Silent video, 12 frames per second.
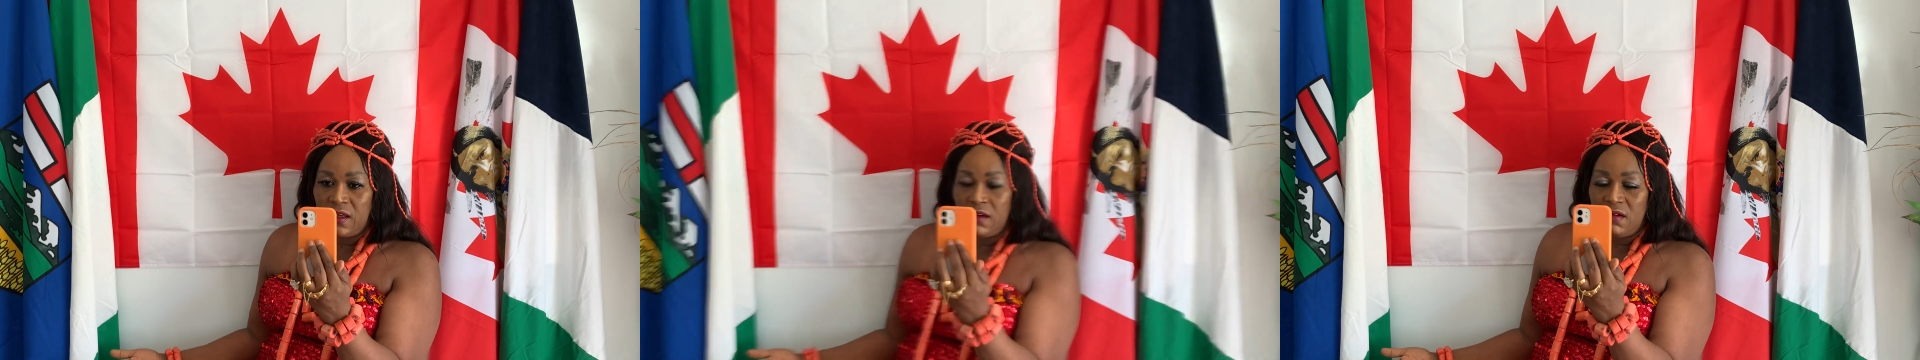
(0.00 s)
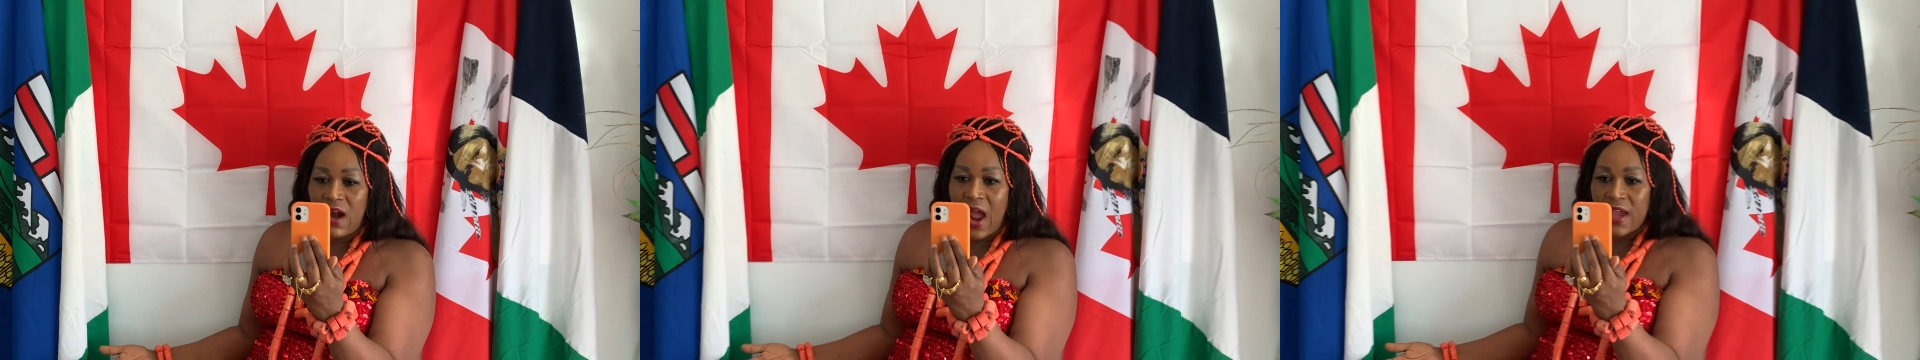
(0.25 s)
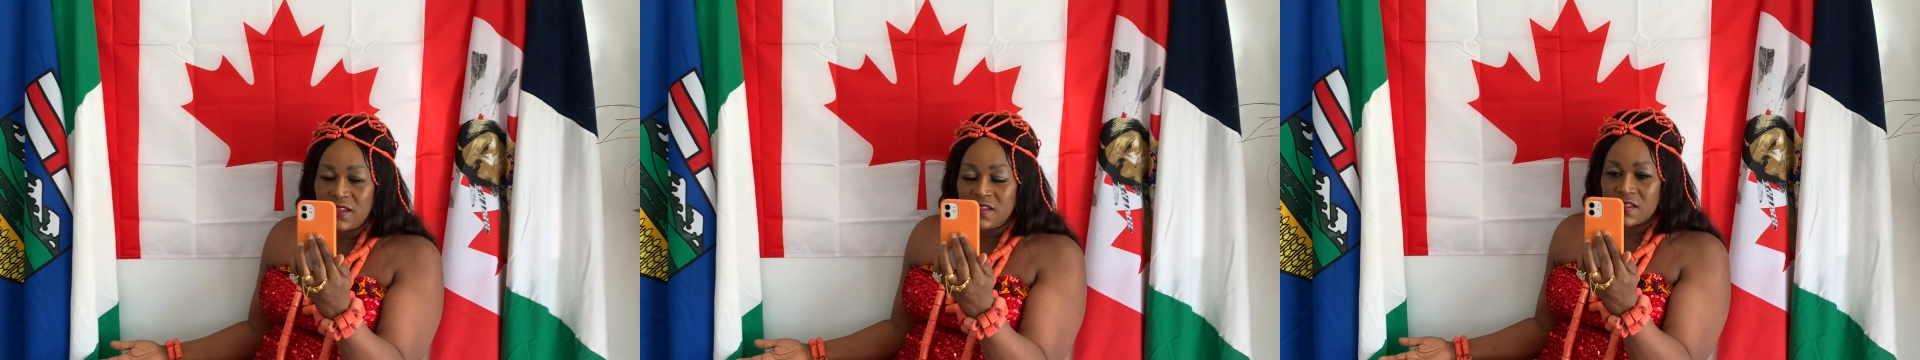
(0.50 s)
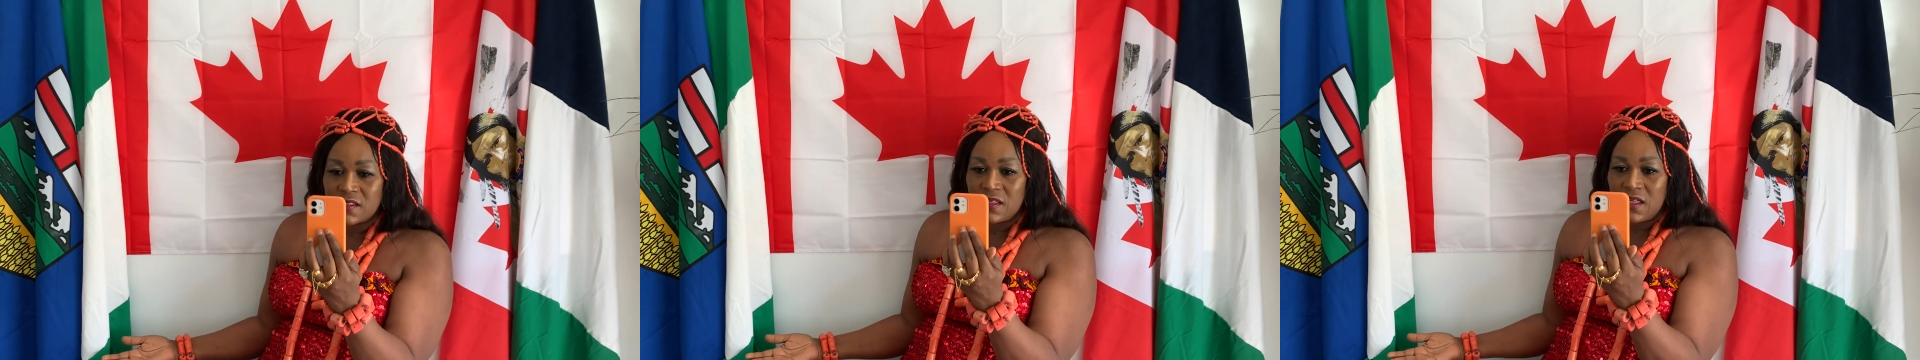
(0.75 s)

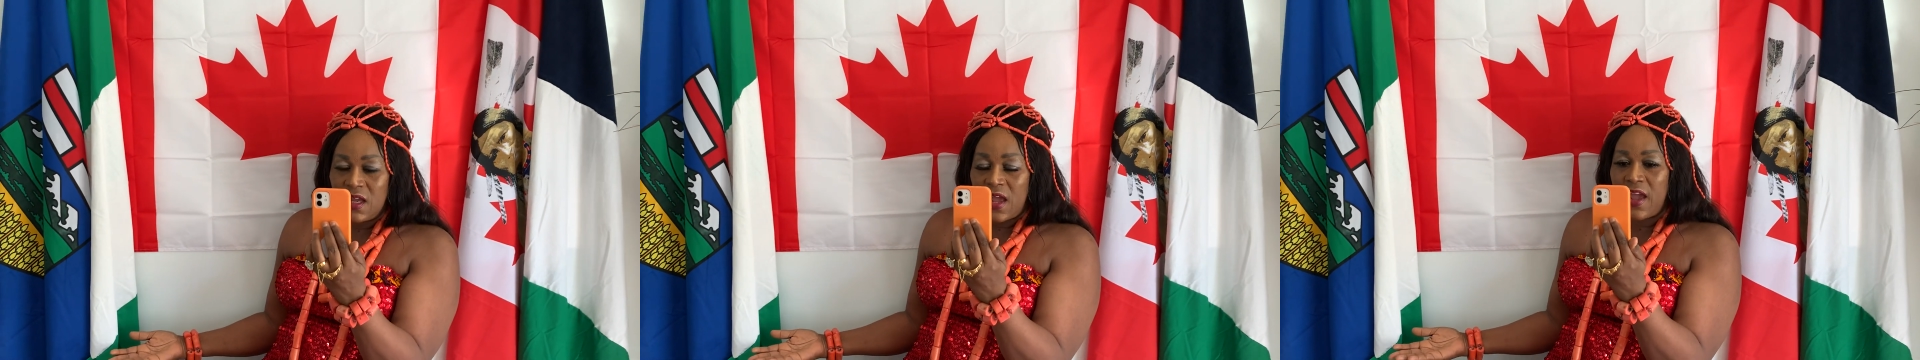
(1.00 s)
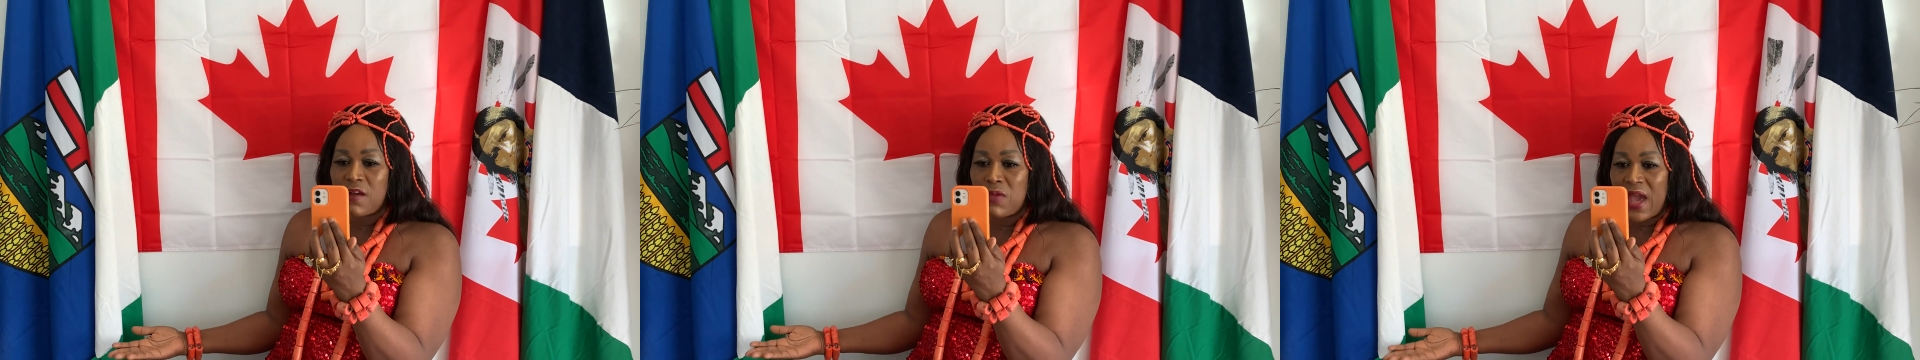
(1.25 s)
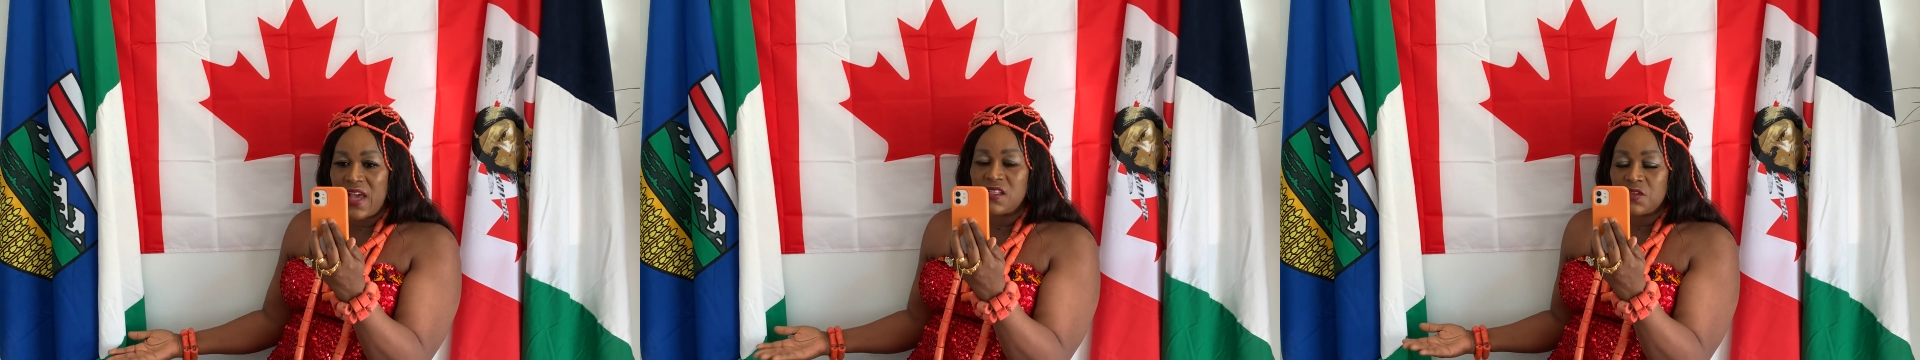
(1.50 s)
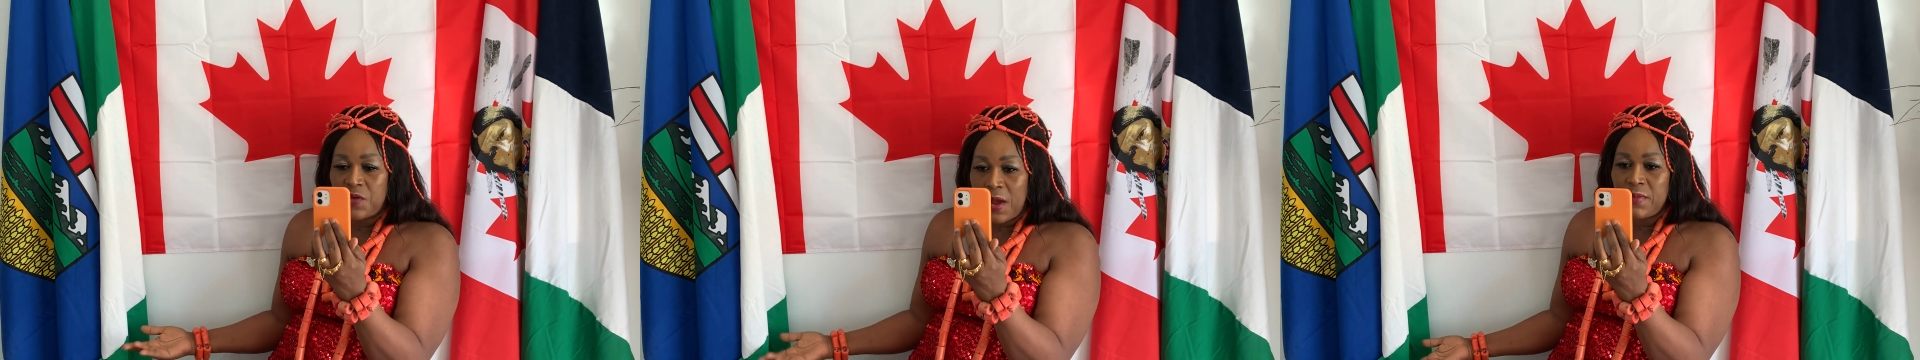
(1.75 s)
right? Egbe is
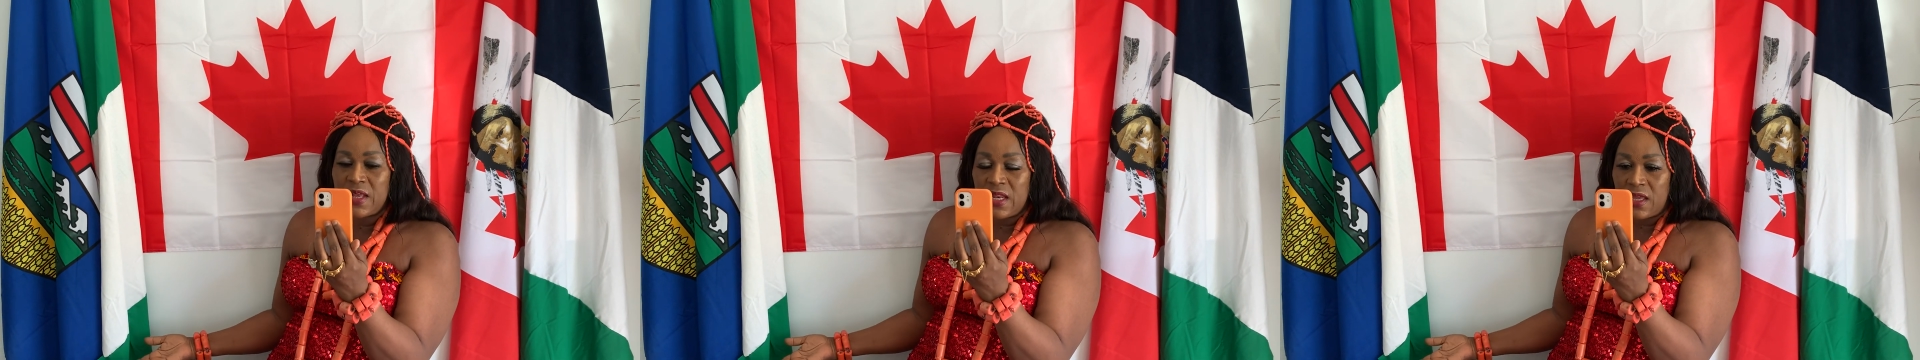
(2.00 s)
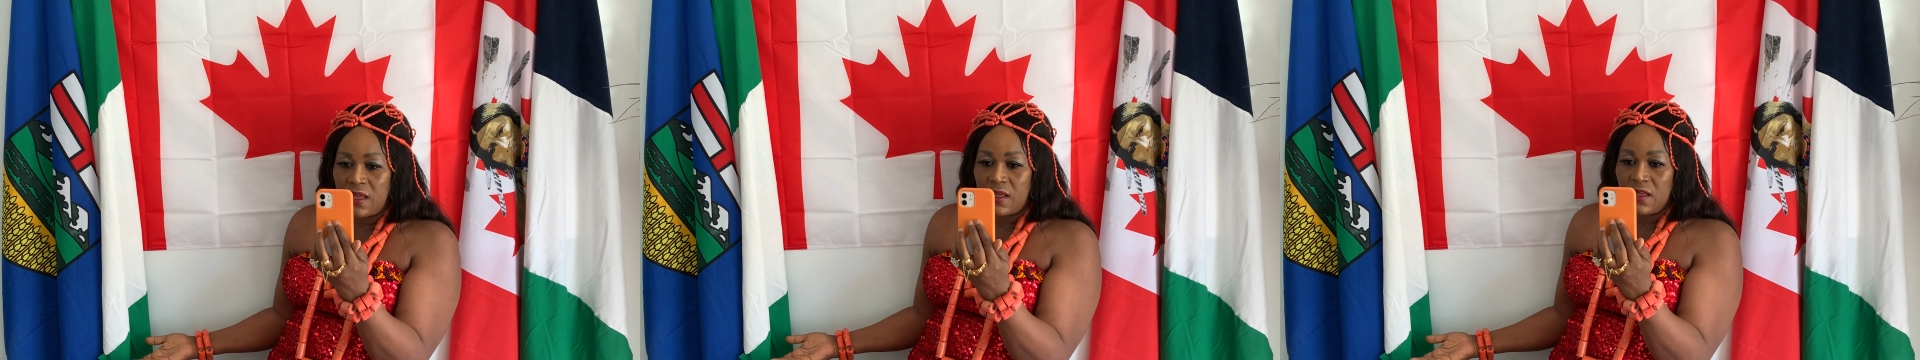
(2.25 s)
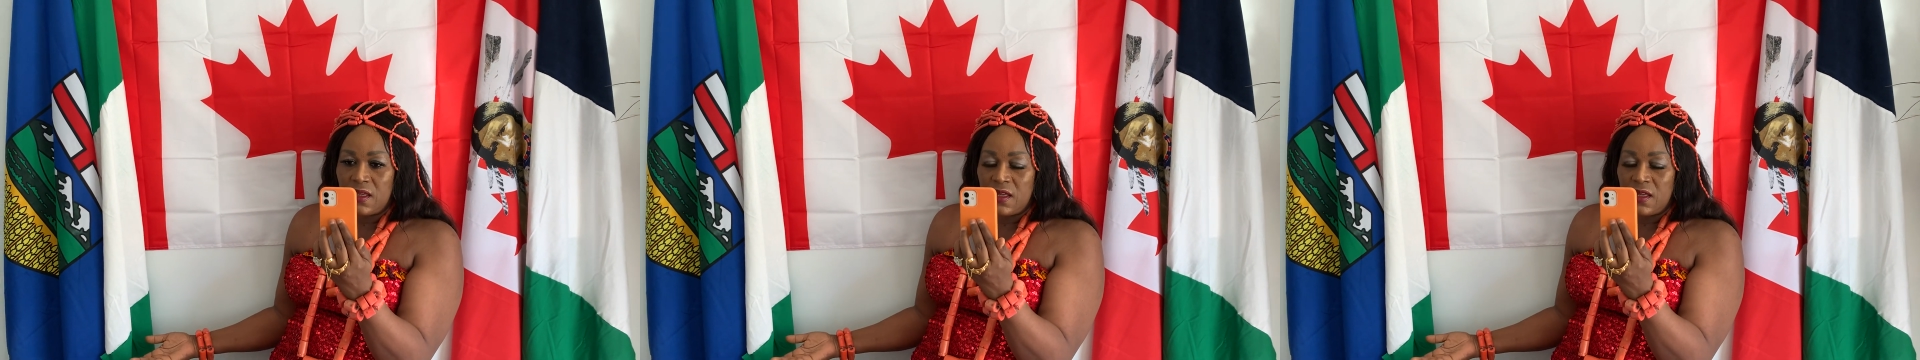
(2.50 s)
family.